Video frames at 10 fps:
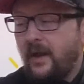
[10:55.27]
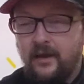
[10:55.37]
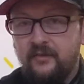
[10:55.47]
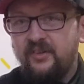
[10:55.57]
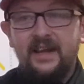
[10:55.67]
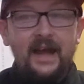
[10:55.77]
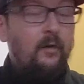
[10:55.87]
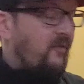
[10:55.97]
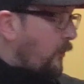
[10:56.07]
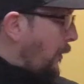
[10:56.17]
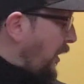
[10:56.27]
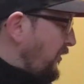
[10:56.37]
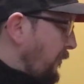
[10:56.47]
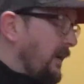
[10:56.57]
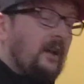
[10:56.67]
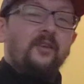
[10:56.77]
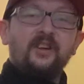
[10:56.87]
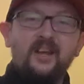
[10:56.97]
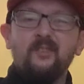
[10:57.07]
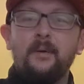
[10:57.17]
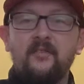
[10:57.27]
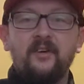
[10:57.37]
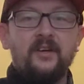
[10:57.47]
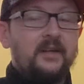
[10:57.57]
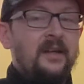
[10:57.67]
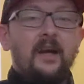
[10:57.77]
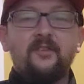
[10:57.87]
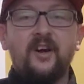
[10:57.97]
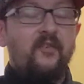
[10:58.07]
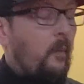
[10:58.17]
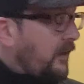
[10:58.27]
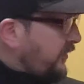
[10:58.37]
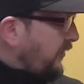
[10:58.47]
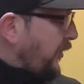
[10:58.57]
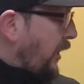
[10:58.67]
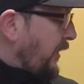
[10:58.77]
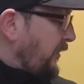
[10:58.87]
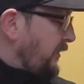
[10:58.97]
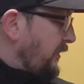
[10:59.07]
Seeing Alf reminded me, because it is a bit of a tougher one to find.